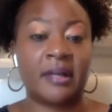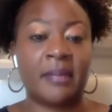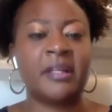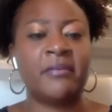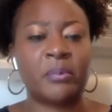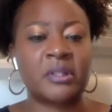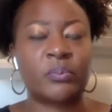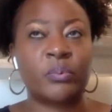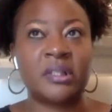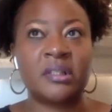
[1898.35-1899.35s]
I believe it was
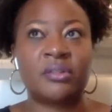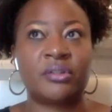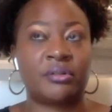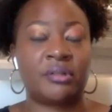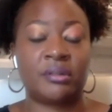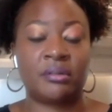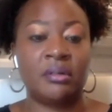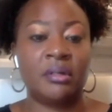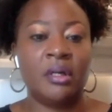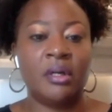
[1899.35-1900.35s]
Winston Churchill
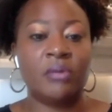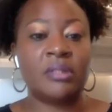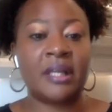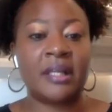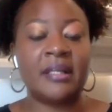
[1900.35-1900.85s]
who said,